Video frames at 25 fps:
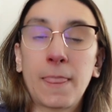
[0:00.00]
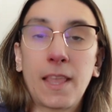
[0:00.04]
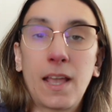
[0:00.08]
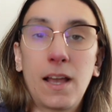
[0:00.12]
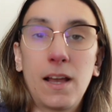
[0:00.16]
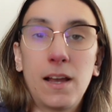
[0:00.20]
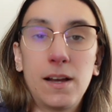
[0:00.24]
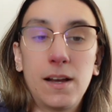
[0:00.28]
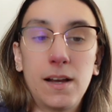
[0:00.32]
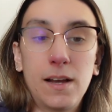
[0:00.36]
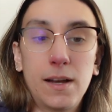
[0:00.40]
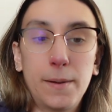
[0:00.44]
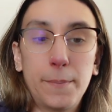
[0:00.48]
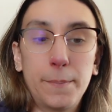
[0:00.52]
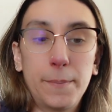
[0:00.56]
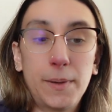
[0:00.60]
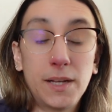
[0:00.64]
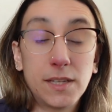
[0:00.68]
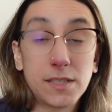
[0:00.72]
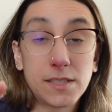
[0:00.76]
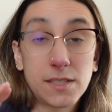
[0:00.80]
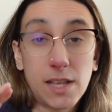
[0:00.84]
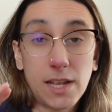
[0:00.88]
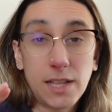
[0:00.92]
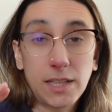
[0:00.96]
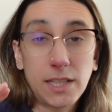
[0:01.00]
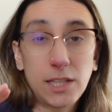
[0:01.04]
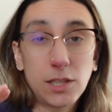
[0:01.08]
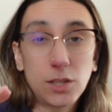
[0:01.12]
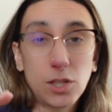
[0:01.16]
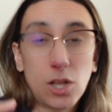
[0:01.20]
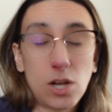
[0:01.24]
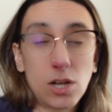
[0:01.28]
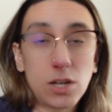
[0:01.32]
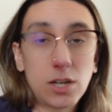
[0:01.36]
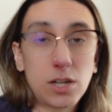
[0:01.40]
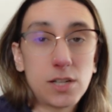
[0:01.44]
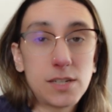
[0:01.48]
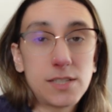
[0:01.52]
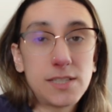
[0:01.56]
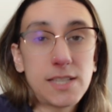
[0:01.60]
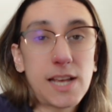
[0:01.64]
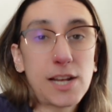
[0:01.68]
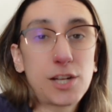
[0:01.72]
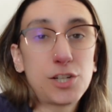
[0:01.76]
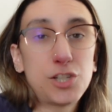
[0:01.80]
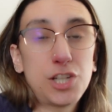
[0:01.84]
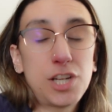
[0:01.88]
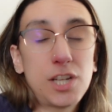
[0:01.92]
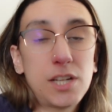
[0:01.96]
a slightly longer
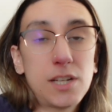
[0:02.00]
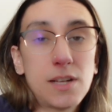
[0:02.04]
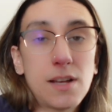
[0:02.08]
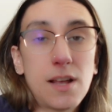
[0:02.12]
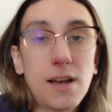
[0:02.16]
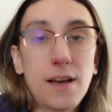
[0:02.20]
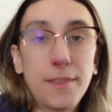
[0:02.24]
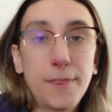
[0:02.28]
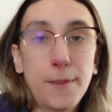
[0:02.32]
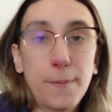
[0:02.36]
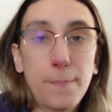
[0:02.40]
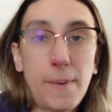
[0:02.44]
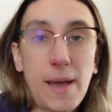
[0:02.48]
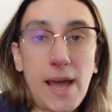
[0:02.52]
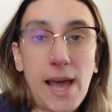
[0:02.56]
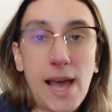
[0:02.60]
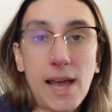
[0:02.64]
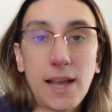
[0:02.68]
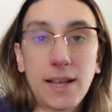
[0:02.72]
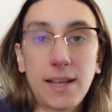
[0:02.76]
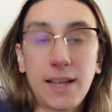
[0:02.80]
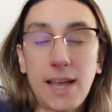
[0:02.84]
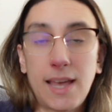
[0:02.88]
section on the back